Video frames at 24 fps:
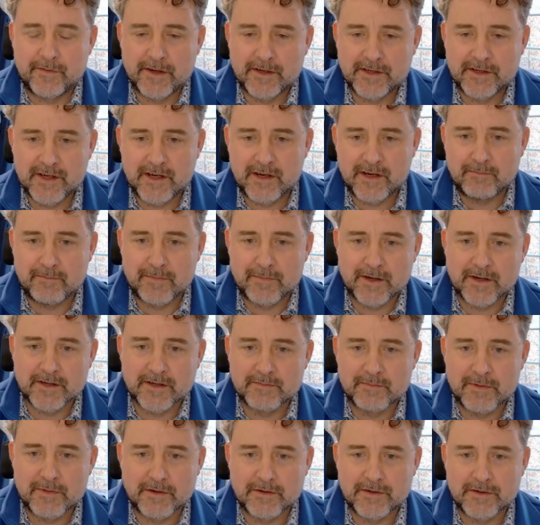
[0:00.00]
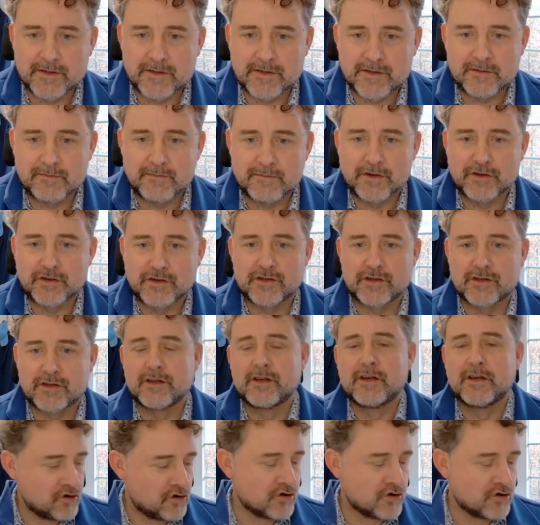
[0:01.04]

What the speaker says: team, because most